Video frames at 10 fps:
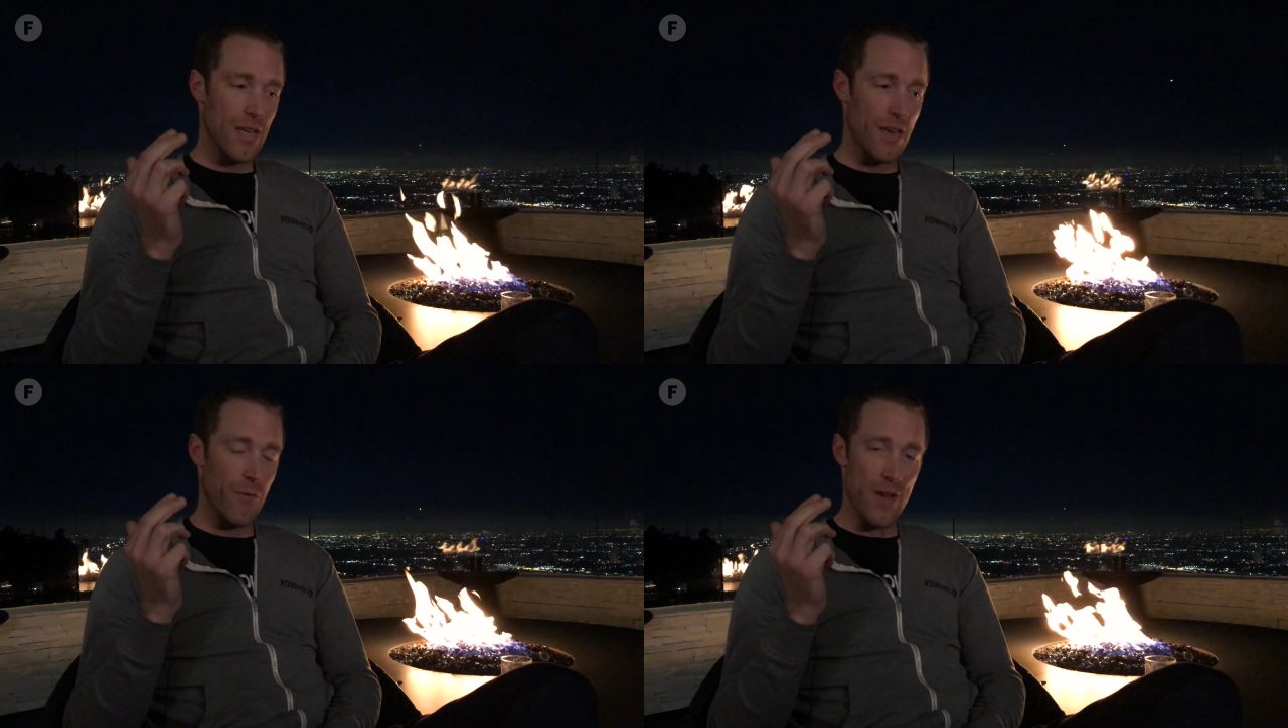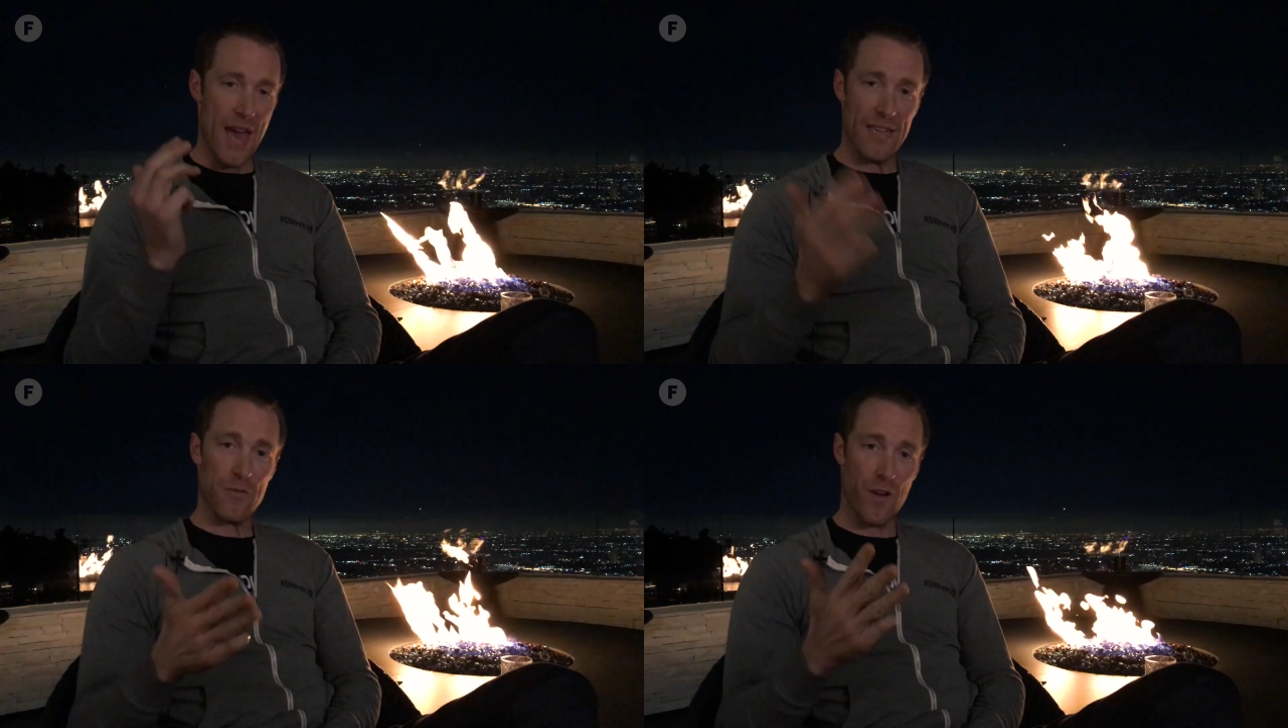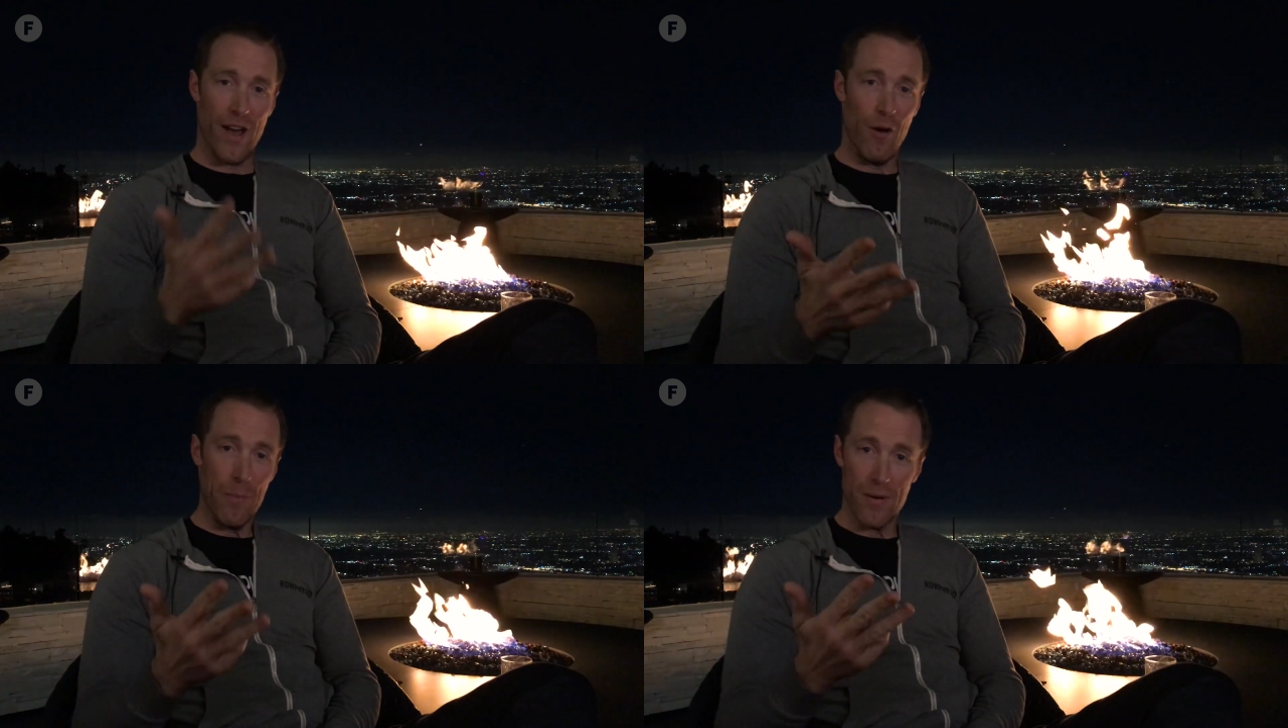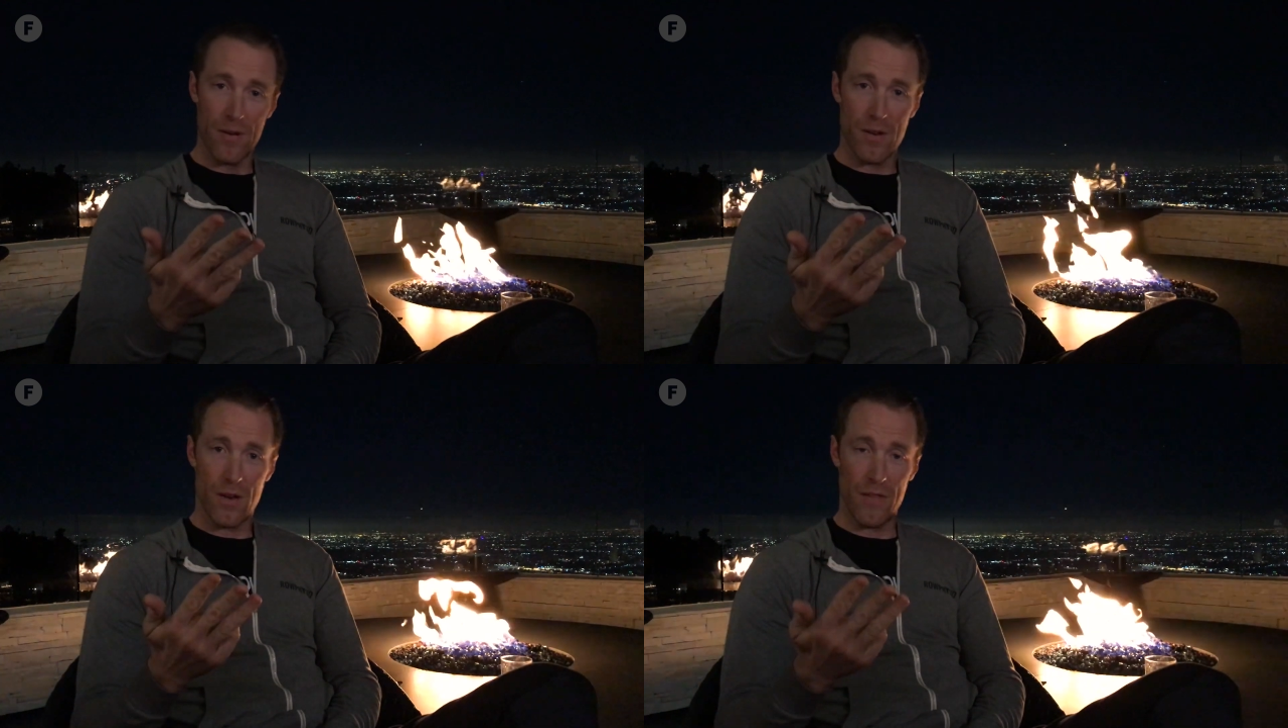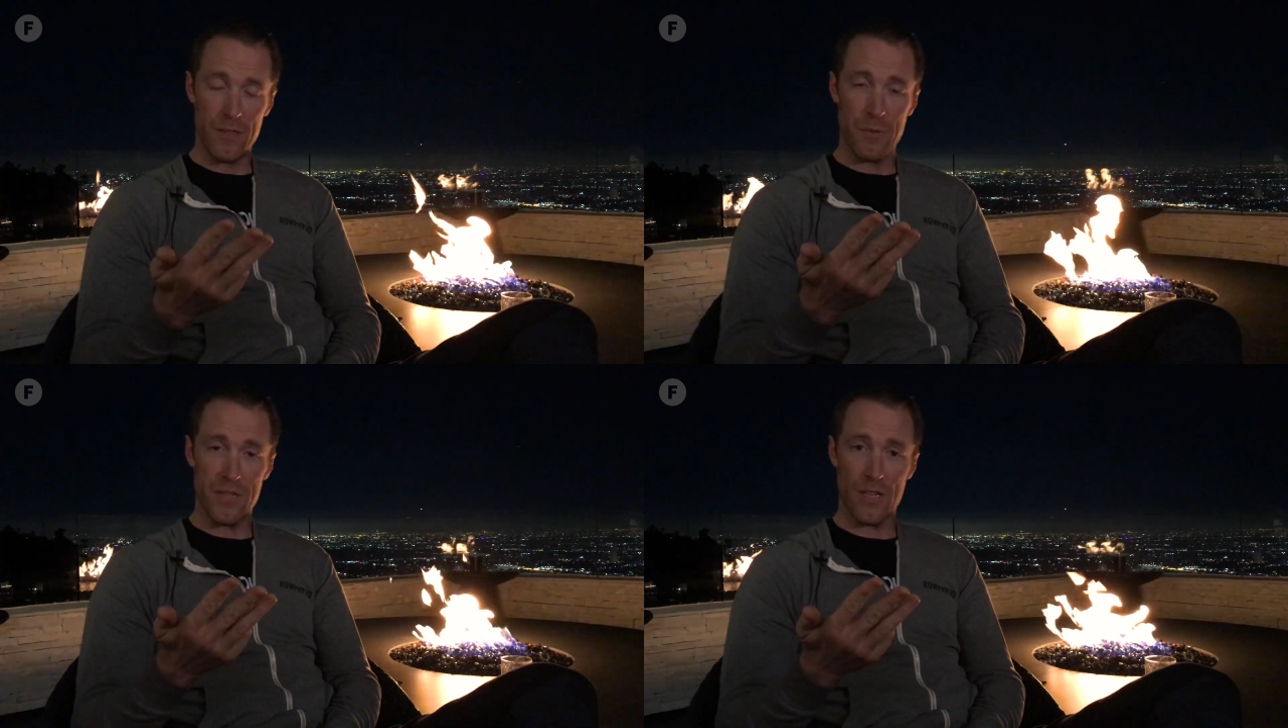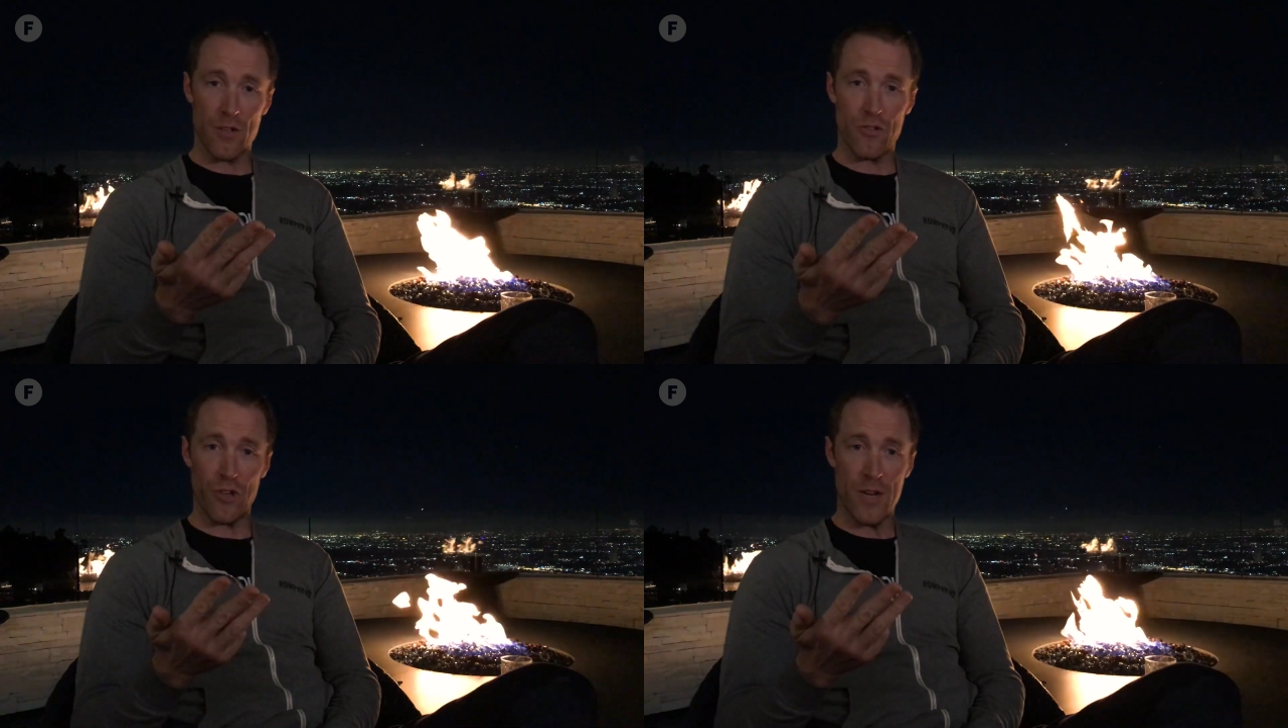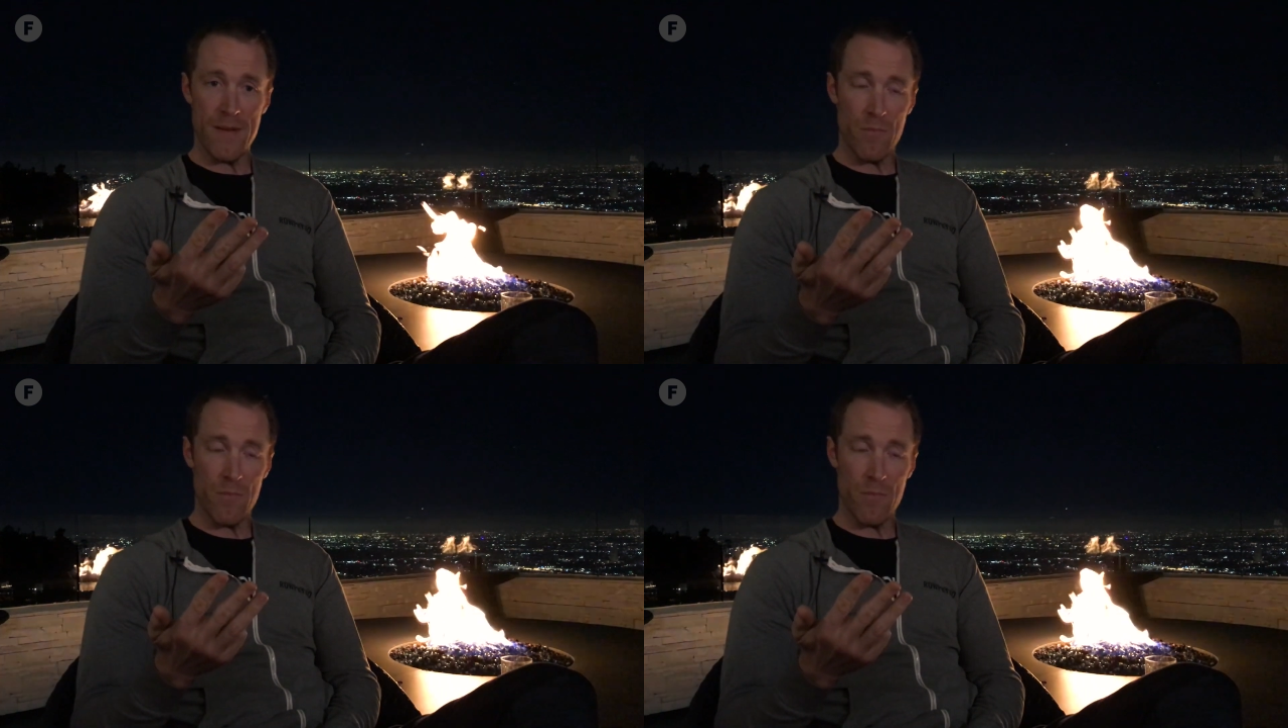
if we asked for help on this particular journey,